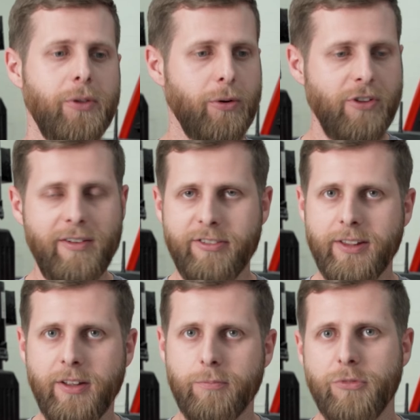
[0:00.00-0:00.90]
there was obviously
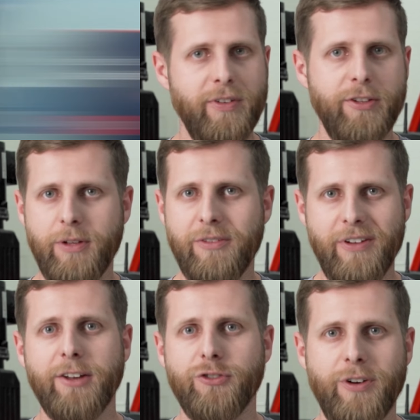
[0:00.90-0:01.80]
the service
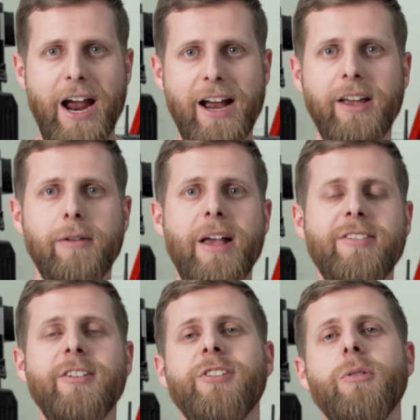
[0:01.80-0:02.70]
AdvanceTrac
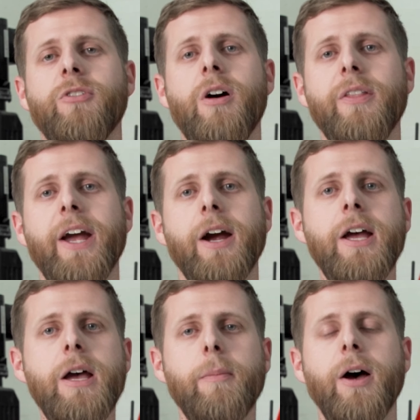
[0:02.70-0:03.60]
message that was on there,
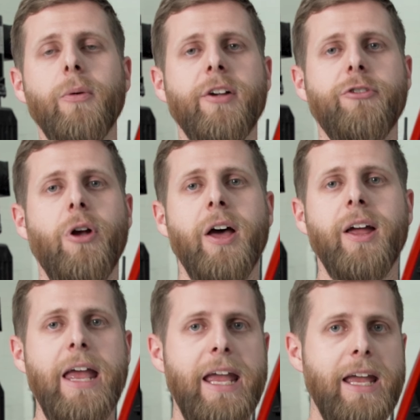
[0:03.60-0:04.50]
but we also got
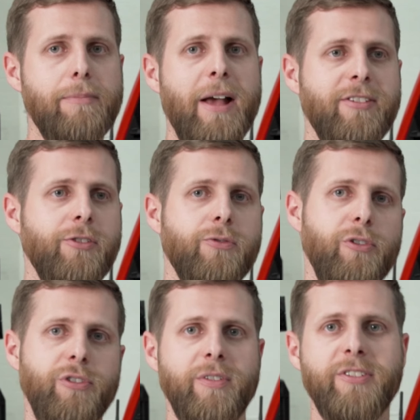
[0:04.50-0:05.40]
a message
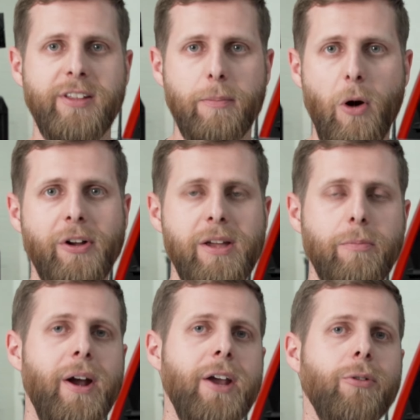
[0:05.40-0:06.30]
for servicing the parking
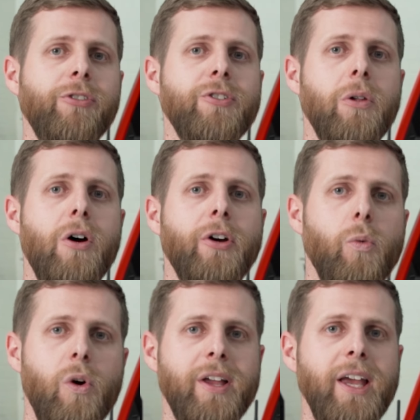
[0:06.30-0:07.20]
brake, which is no longer
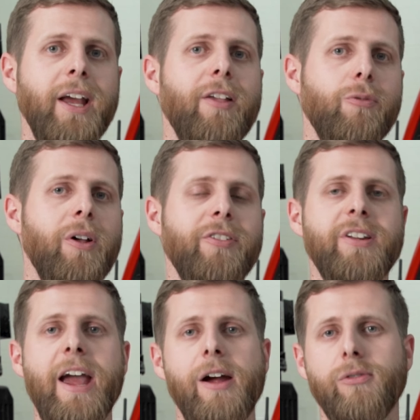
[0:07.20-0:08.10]
working, as well as
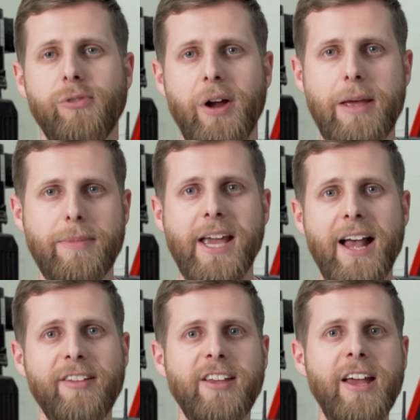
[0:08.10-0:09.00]
an error for
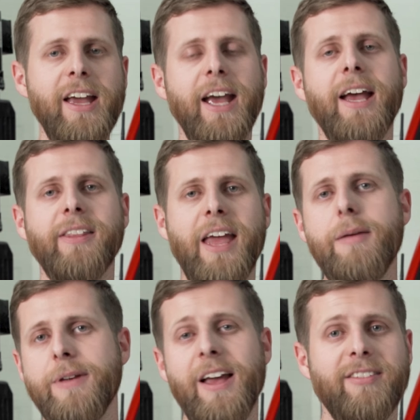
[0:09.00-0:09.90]
ABS. And the
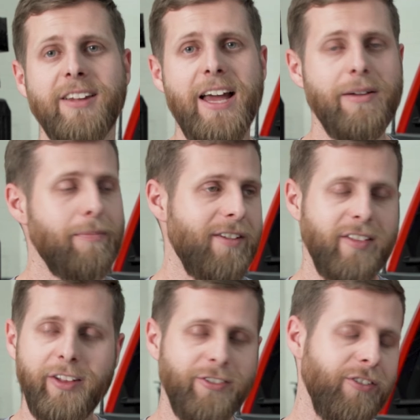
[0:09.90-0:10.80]
ABS light
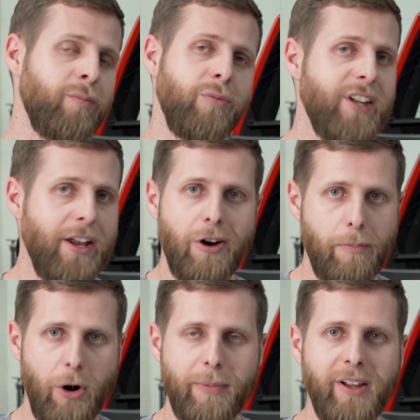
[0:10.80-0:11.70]
basically just stayed on
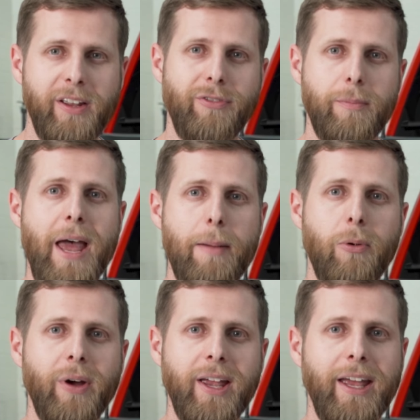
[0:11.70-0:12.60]
permanently from that
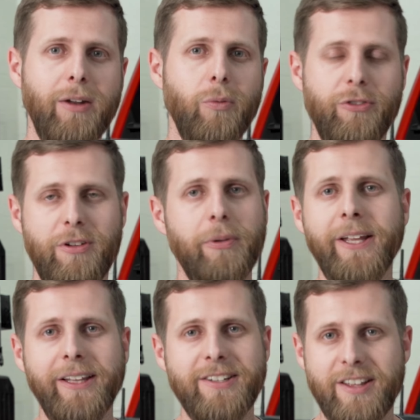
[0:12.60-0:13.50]
point and was
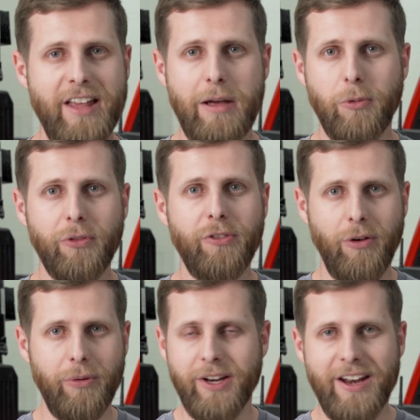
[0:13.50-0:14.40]
completely disabled,
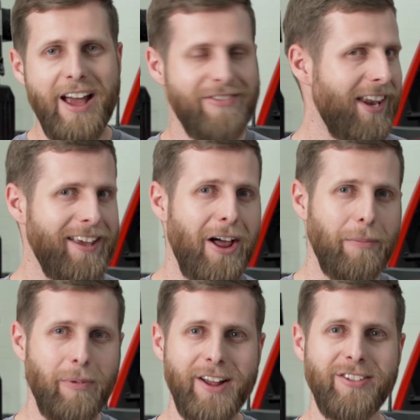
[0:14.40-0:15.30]
so we didn't have
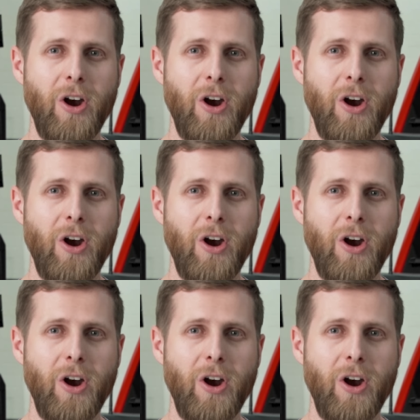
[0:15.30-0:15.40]
anti-lock brakes at